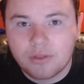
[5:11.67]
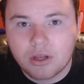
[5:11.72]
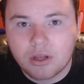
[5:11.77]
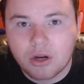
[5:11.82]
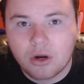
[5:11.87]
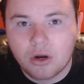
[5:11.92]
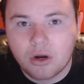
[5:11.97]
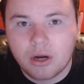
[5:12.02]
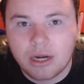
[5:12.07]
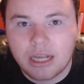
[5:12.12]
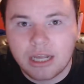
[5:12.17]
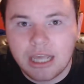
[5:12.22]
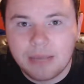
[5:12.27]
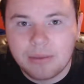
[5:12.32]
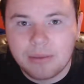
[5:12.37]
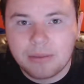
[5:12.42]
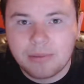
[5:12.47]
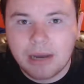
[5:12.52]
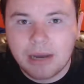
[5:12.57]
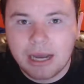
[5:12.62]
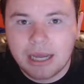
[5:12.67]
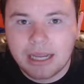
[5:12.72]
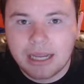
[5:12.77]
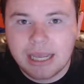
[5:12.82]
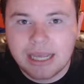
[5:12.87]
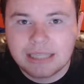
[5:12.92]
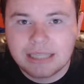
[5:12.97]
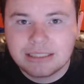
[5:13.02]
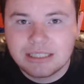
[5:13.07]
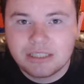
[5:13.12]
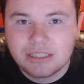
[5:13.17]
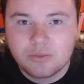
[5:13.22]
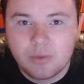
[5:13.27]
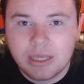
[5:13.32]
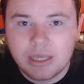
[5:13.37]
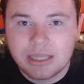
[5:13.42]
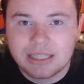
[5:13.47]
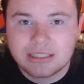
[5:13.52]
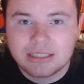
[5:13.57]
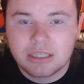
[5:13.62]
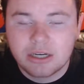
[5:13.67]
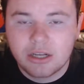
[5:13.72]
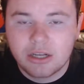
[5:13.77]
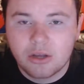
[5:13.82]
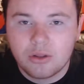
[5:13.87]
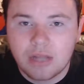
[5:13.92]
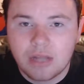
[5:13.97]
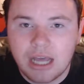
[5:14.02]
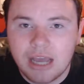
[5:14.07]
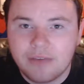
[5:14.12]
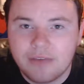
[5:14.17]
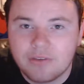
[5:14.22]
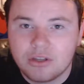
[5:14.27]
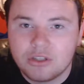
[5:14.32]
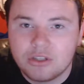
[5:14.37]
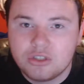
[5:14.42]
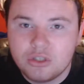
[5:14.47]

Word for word: the Current Gaming podcast this week that's going to go live on